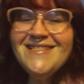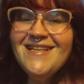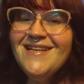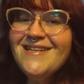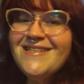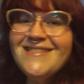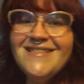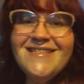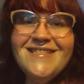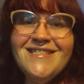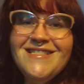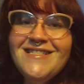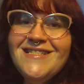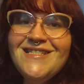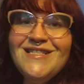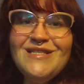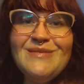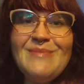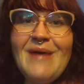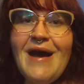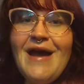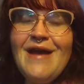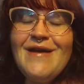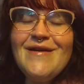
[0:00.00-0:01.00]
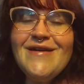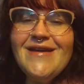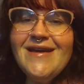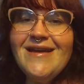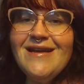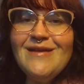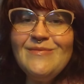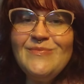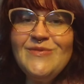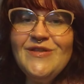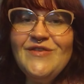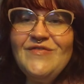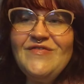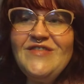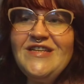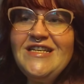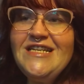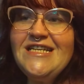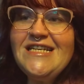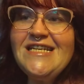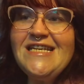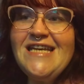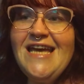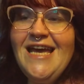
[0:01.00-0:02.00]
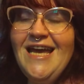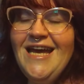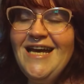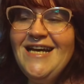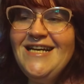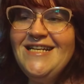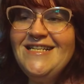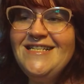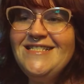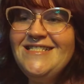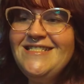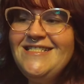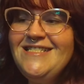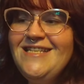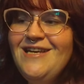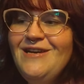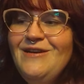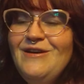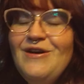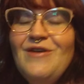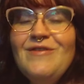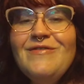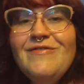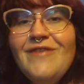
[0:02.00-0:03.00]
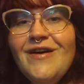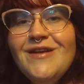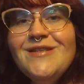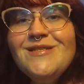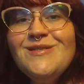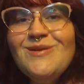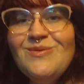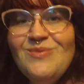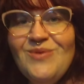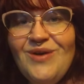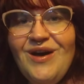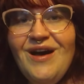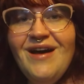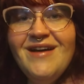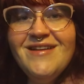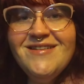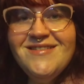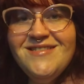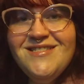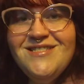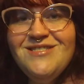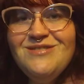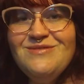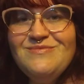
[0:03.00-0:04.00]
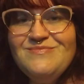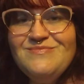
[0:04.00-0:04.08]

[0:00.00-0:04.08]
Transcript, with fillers: as long as it's inspiring and uplifting and fun to watch.